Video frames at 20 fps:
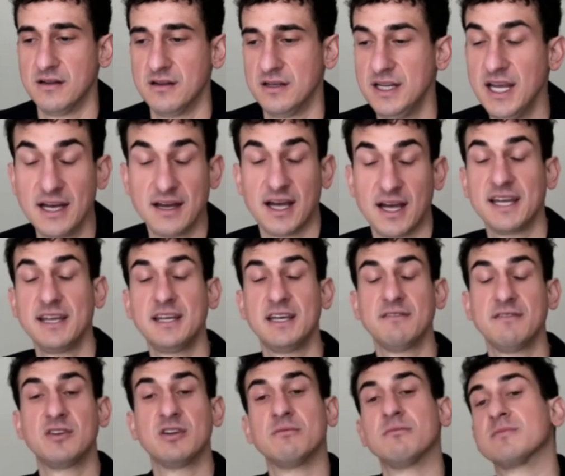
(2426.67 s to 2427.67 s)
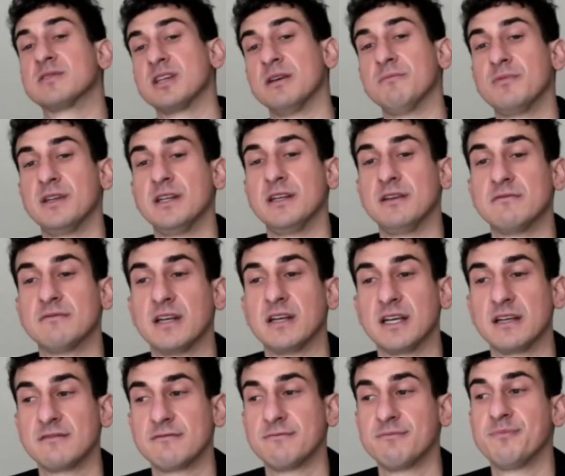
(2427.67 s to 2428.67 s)
Yeah, I can give them something
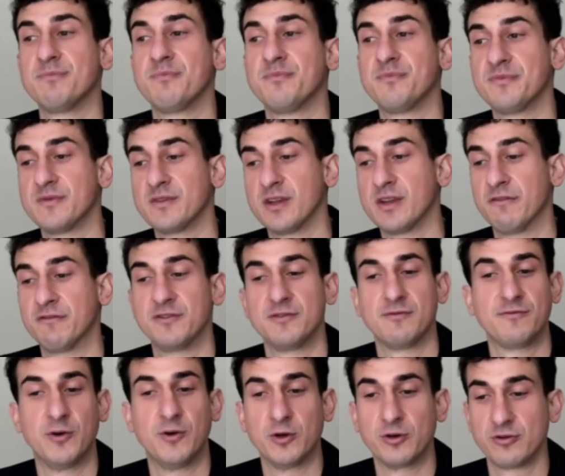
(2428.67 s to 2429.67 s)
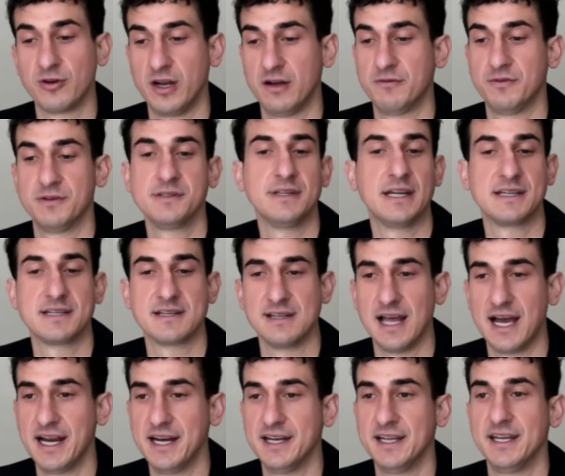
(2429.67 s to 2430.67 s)
like a f- photograph with nice
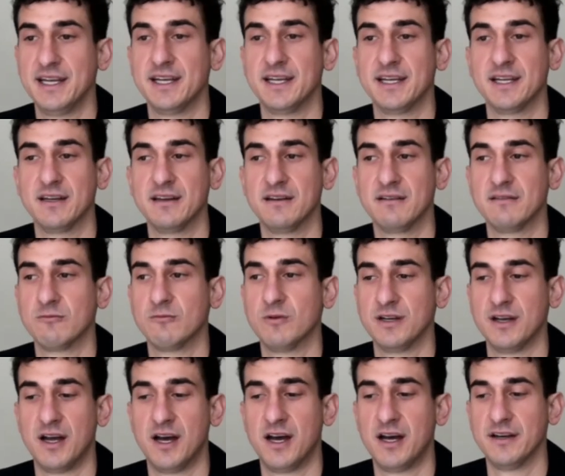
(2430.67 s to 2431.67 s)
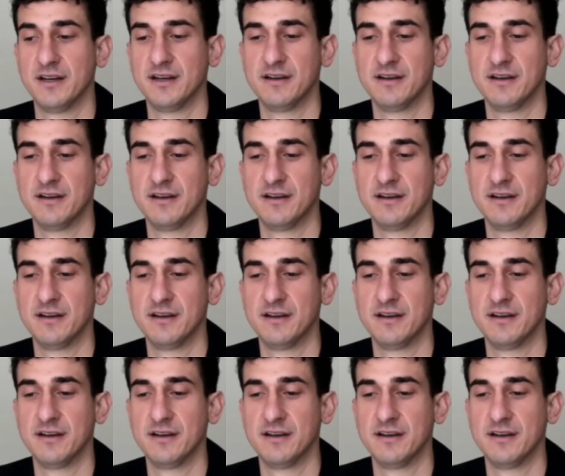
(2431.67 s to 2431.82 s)
lighting and whatnot.